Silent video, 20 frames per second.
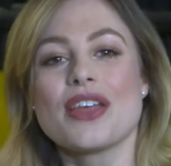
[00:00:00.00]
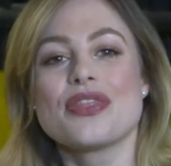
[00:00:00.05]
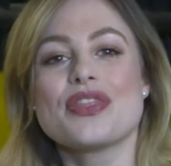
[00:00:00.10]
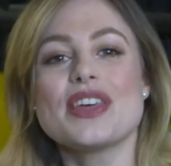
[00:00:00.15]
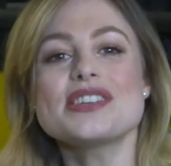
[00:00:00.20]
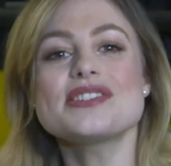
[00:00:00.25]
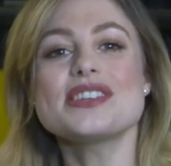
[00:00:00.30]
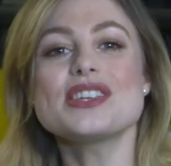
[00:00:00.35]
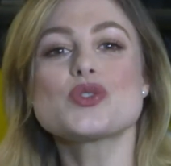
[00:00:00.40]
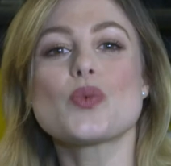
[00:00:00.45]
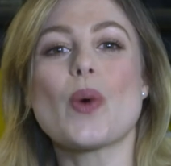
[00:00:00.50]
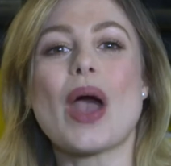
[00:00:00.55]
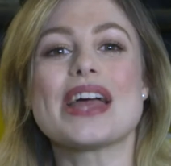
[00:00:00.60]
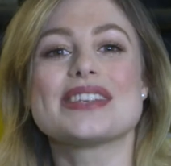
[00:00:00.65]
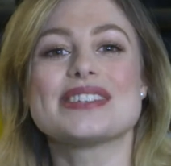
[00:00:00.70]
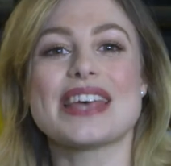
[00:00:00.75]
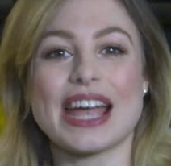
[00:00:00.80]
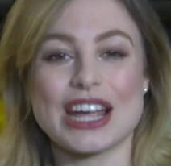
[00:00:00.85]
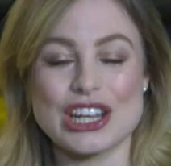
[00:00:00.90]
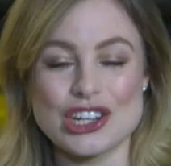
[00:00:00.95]
This is where
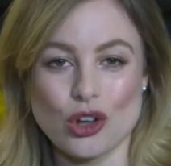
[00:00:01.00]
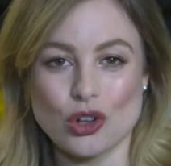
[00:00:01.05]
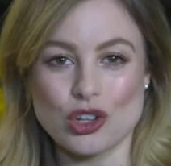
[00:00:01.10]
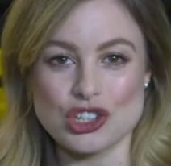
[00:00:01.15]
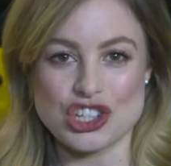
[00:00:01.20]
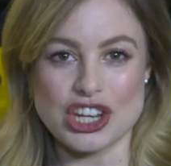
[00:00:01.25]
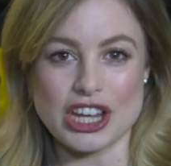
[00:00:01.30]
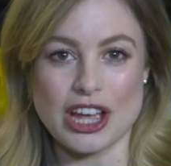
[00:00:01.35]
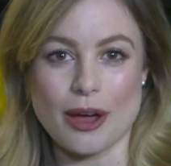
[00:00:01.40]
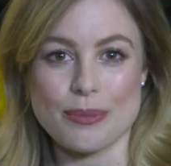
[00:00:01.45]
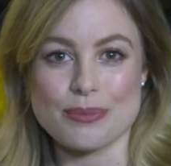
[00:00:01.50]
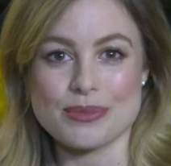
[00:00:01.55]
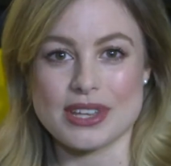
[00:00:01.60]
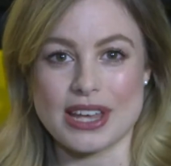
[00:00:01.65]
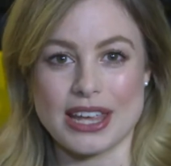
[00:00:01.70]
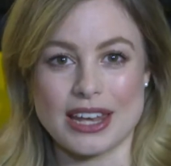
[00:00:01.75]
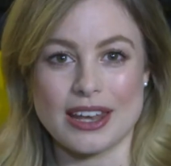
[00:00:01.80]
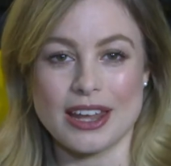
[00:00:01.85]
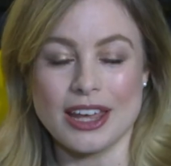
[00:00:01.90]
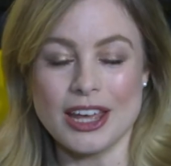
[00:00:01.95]
technology comes
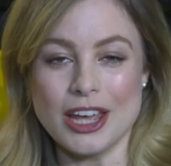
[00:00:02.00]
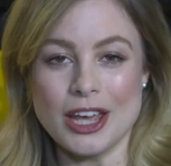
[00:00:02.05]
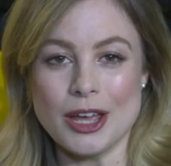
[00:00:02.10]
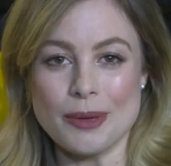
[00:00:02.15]
in,